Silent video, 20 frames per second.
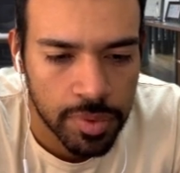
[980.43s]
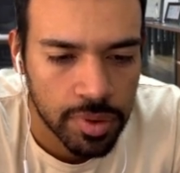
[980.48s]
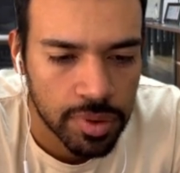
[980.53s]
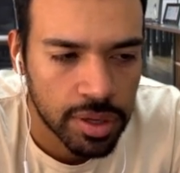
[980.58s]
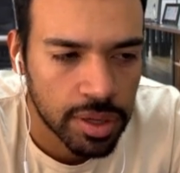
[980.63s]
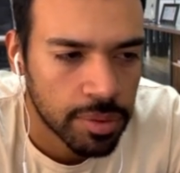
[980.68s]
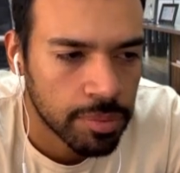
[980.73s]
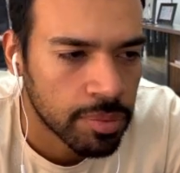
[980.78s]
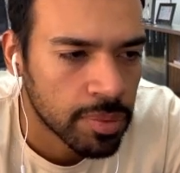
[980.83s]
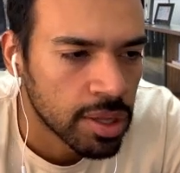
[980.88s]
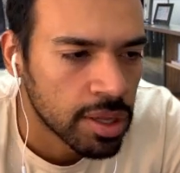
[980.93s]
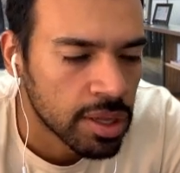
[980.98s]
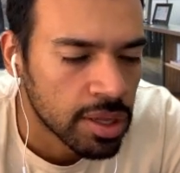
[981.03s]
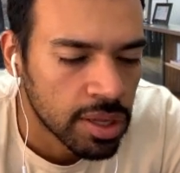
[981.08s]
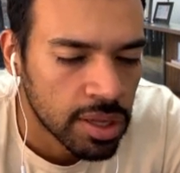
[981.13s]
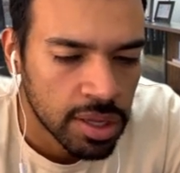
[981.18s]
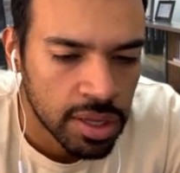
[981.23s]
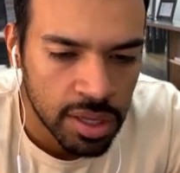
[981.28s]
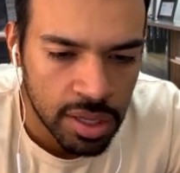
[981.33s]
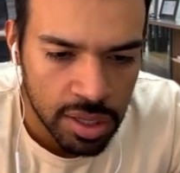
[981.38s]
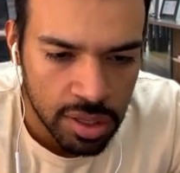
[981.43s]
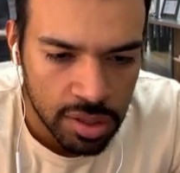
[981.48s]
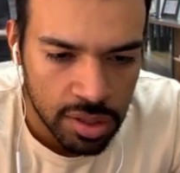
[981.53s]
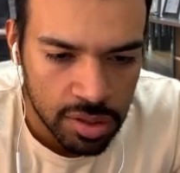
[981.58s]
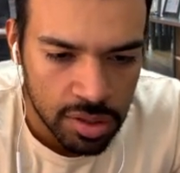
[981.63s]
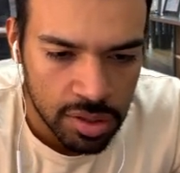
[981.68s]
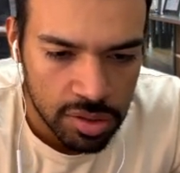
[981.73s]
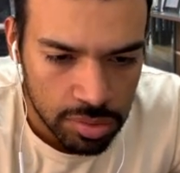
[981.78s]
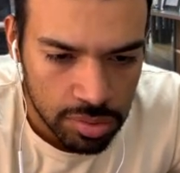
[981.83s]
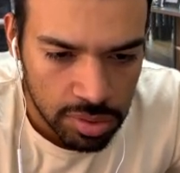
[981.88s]
okay.
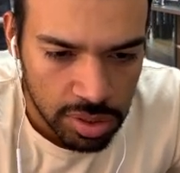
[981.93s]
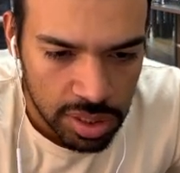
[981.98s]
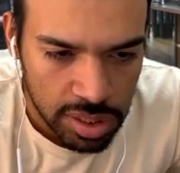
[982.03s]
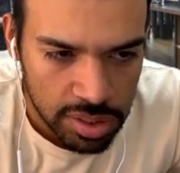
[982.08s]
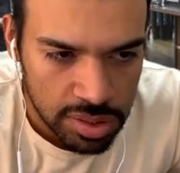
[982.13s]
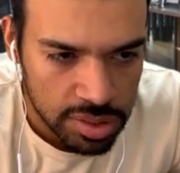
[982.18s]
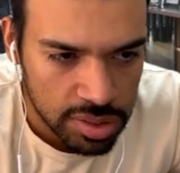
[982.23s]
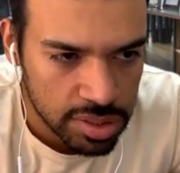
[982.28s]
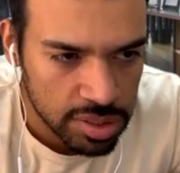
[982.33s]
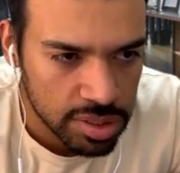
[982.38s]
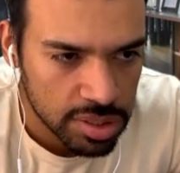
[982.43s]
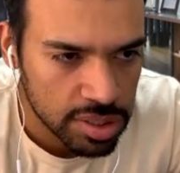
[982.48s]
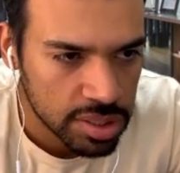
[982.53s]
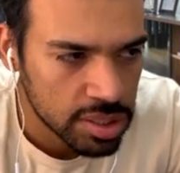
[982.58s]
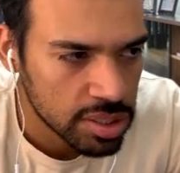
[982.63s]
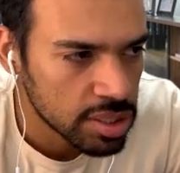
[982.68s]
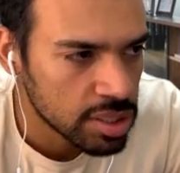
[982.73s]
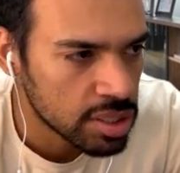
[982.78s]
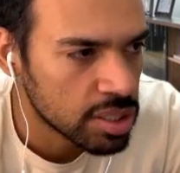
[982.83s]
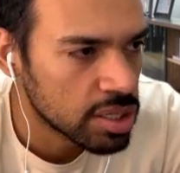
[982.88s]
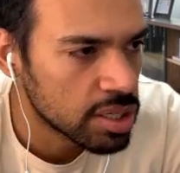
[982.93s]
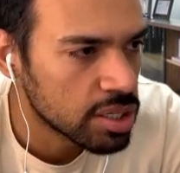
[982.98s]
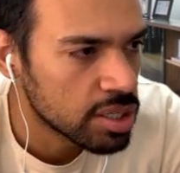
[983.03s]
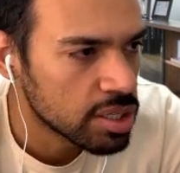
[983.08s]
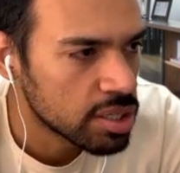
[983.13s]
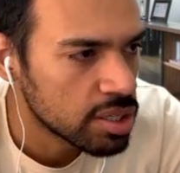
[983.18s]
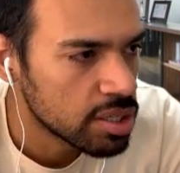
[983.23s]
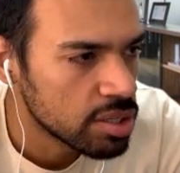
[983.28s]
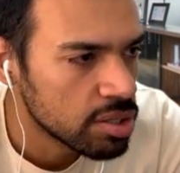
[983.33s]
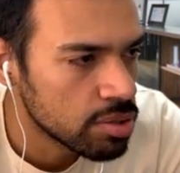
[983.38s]
So let's see
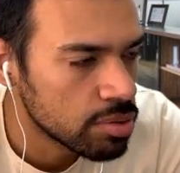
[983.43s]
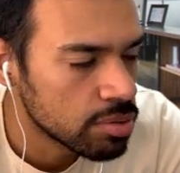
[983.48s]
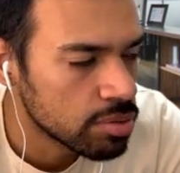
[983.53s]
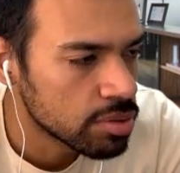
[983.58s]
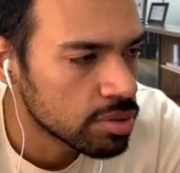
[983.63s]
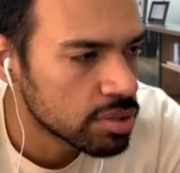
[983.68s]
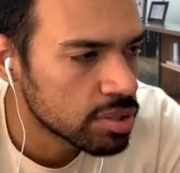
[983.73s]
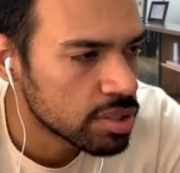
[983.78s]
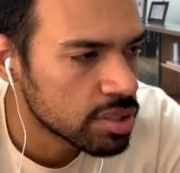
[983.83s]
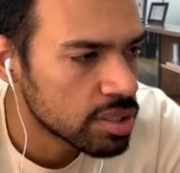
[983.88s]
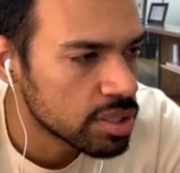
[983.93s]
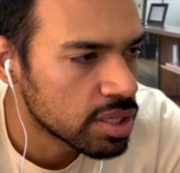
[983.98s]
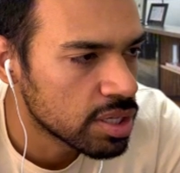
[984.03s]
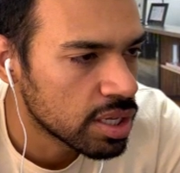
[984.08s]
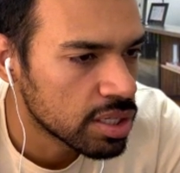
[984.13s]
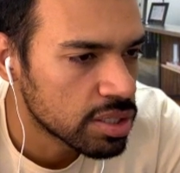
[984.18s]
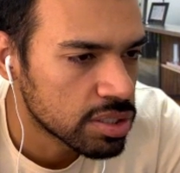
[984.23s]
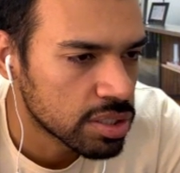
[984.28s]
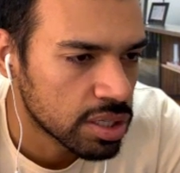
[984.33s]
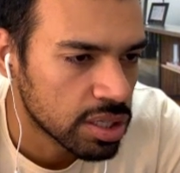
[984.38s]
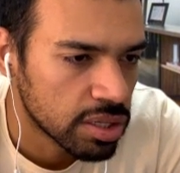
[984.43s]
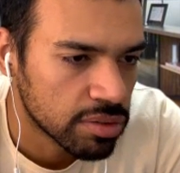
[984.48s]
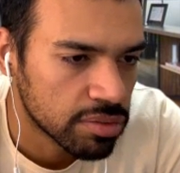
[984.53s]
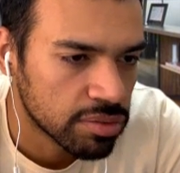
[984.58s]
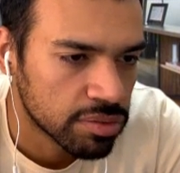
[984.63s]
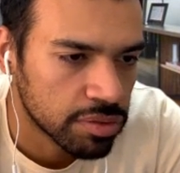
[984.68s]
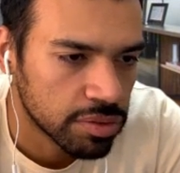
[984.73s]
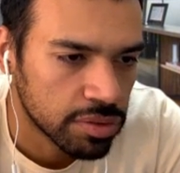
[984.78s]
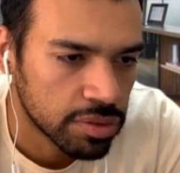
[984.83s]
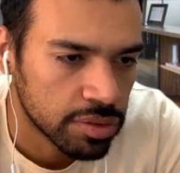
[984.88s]
Euro
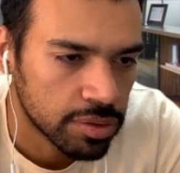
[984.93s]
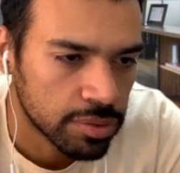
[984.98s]
CHF.